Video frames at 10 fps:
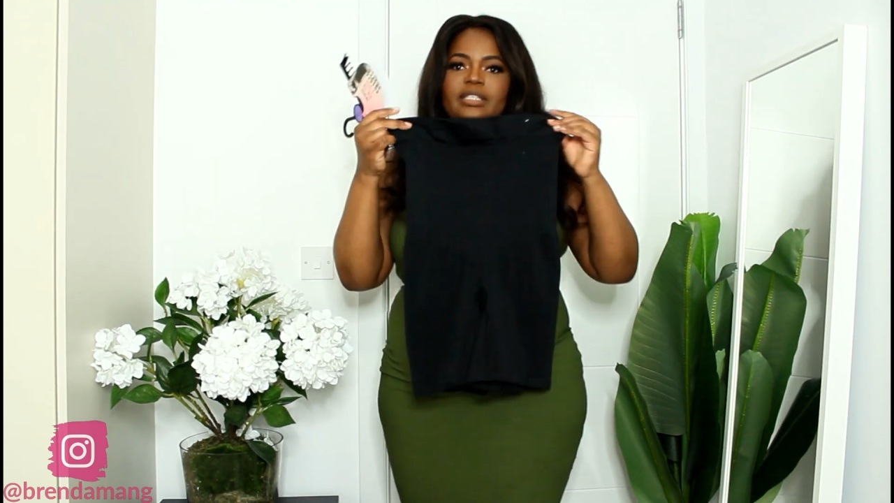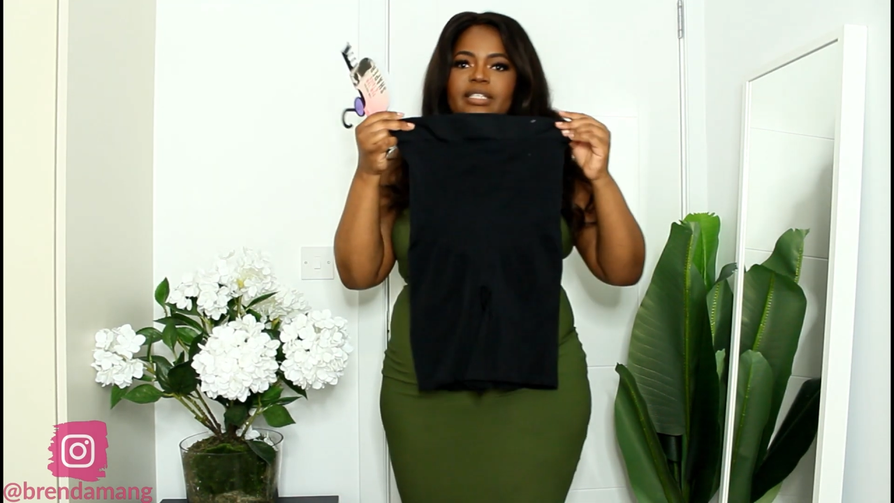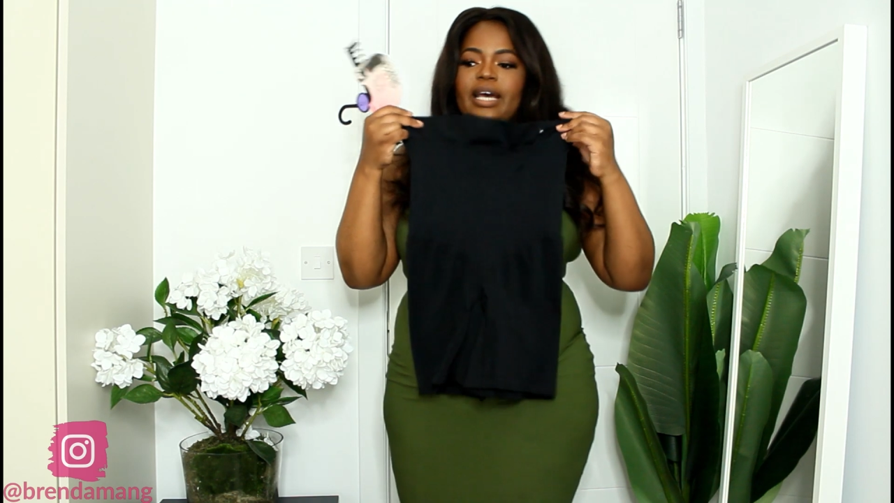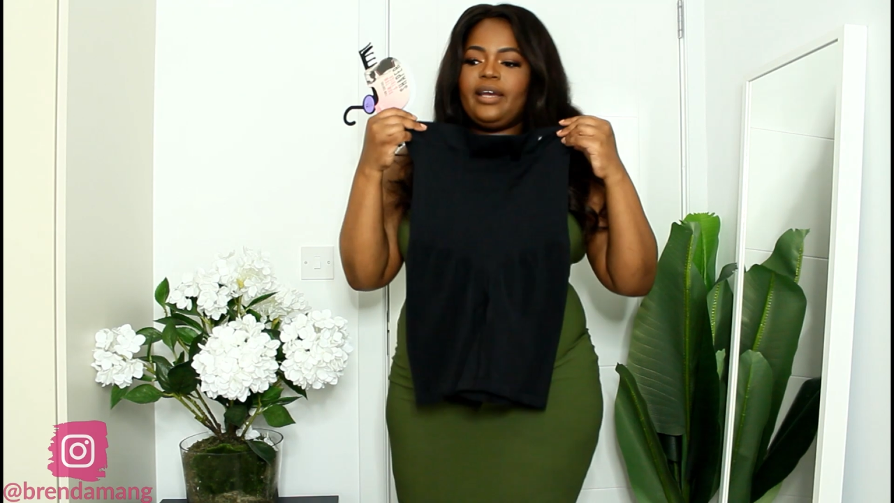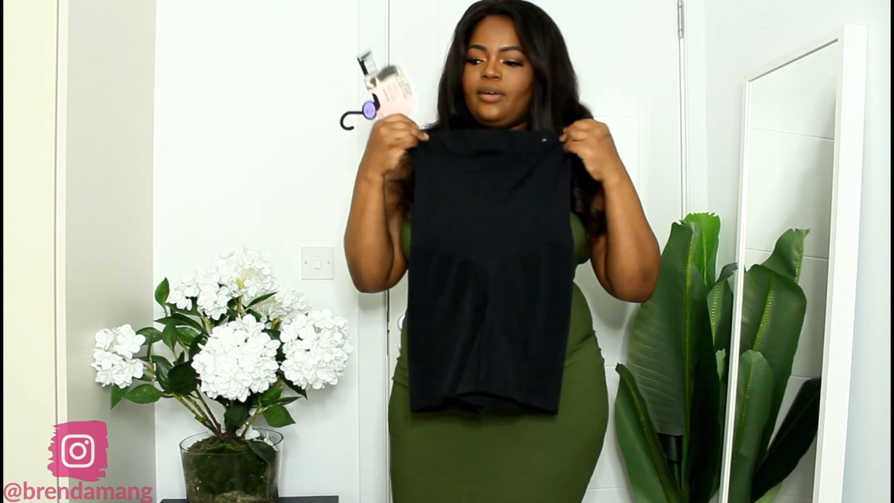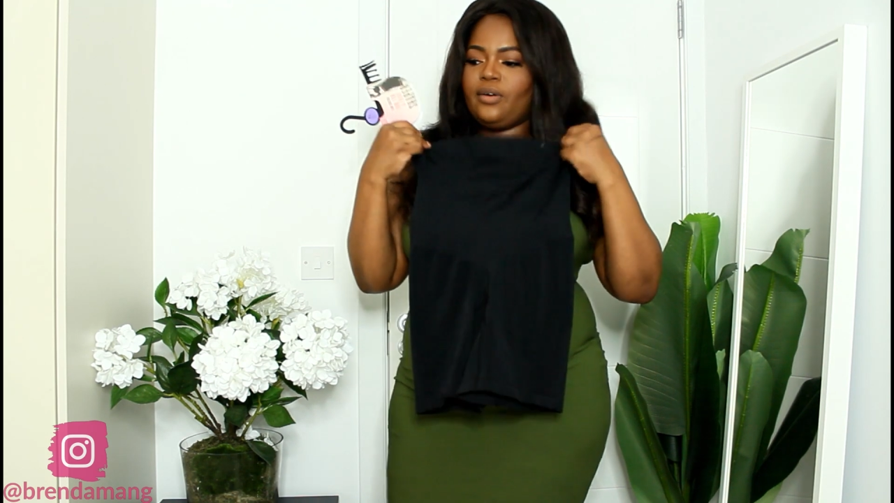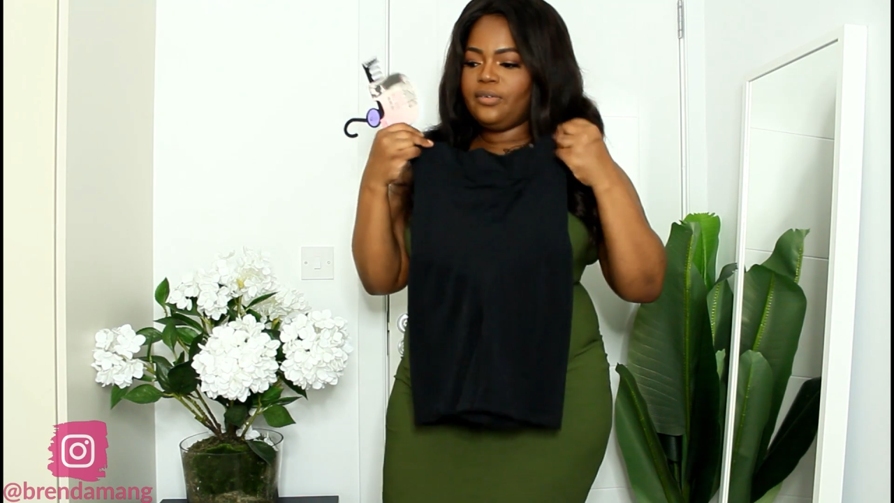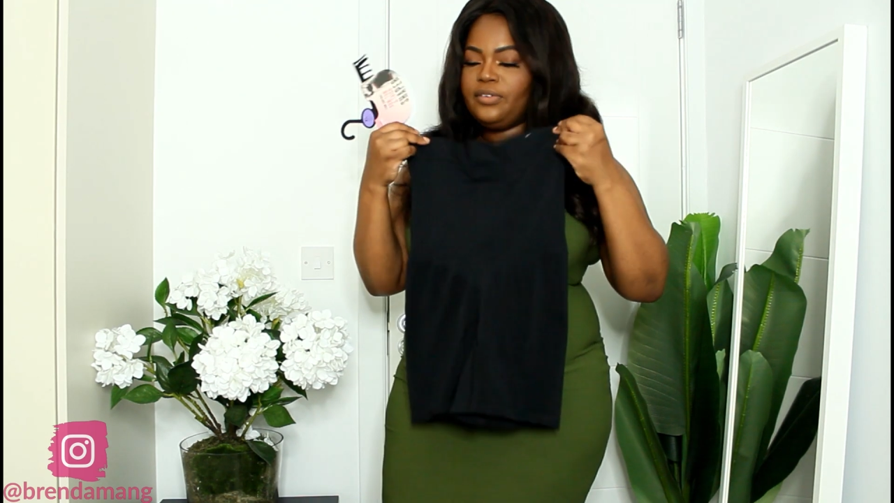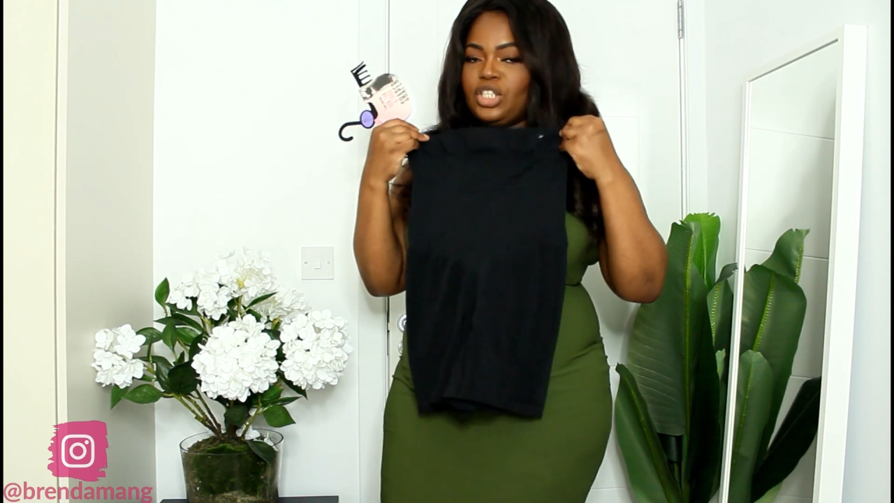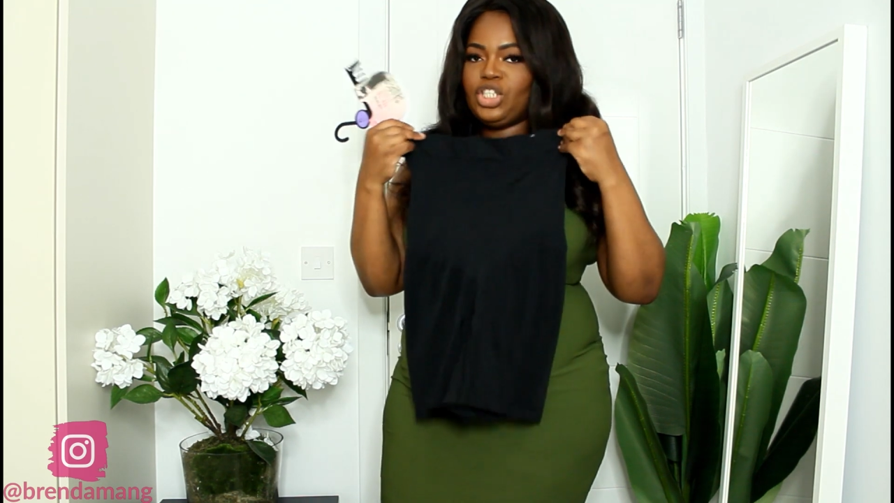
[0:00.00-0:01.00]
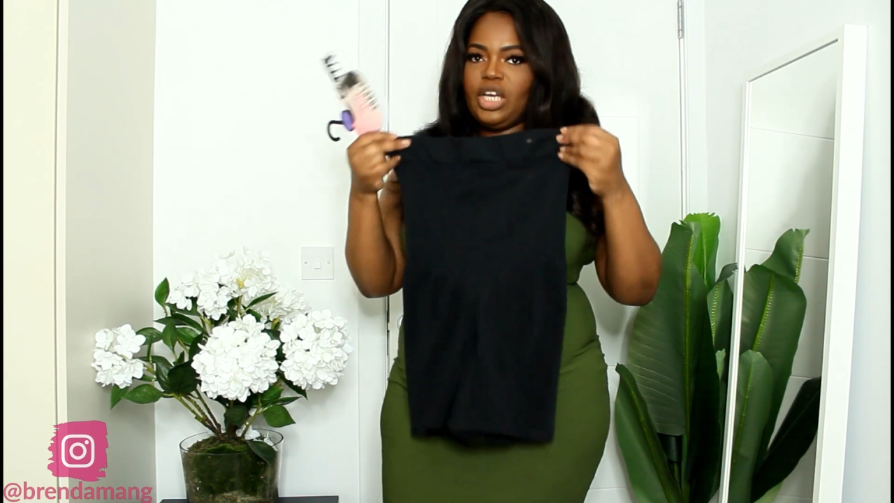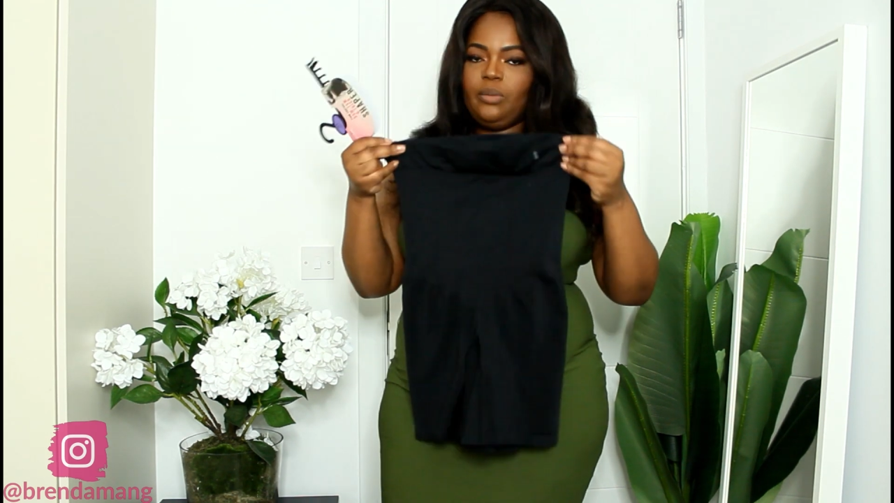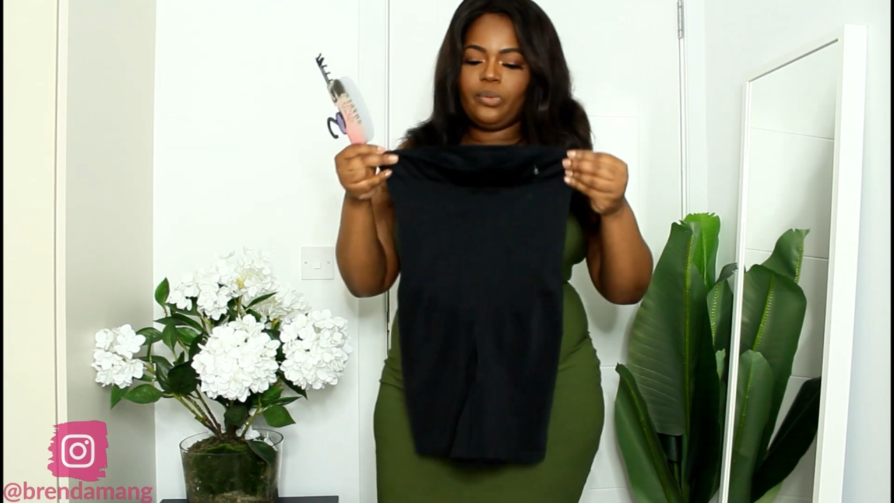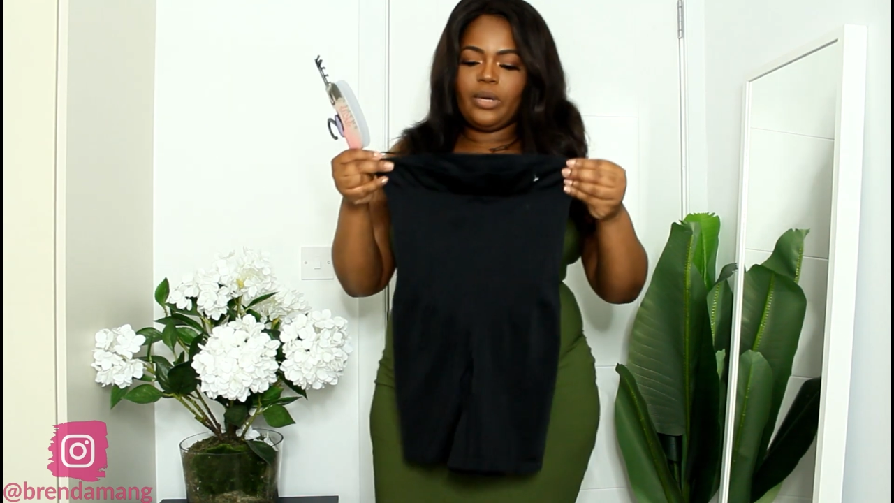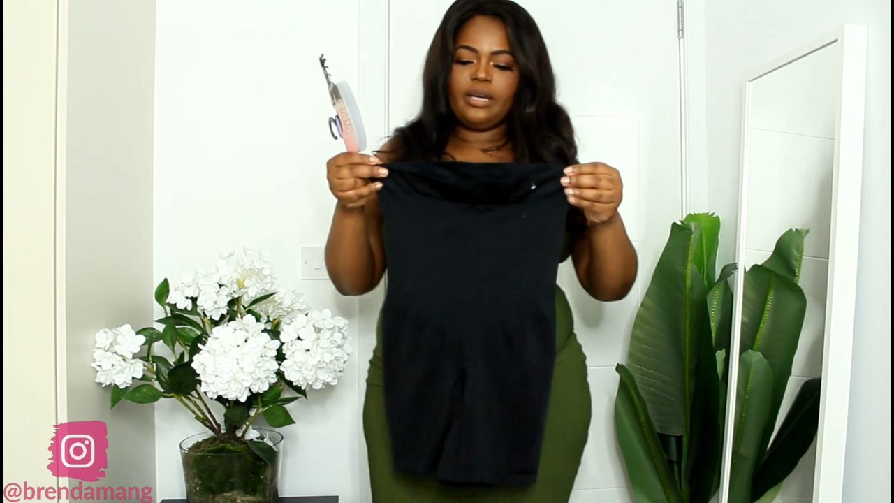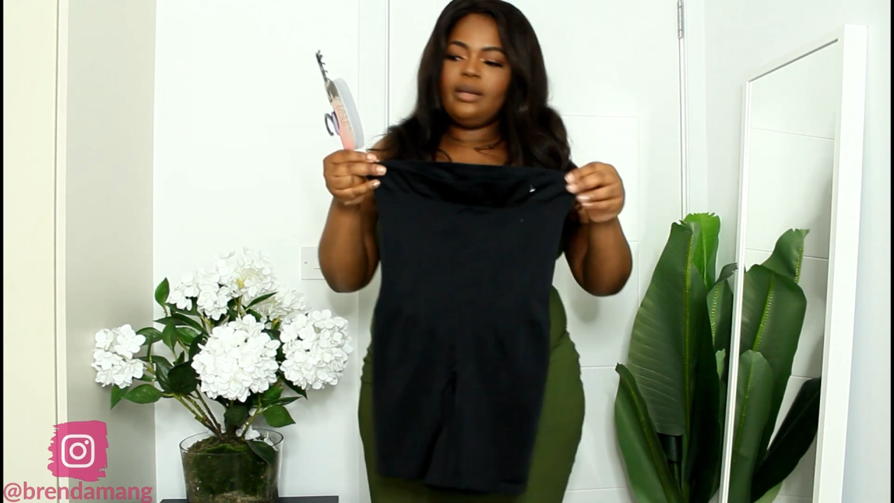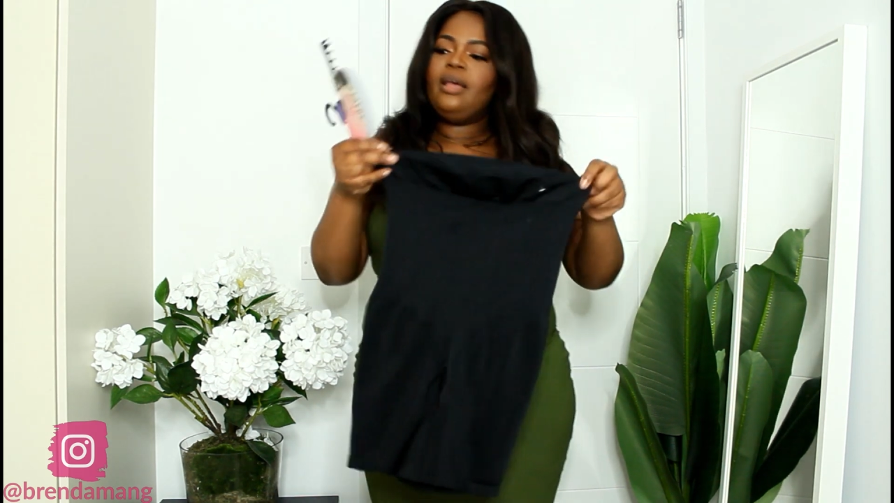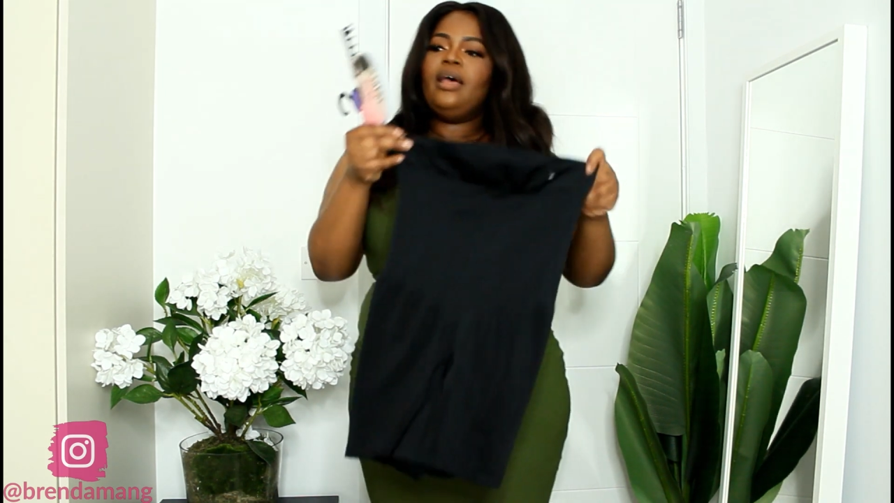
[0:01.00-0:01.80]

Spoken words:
style of shapewear.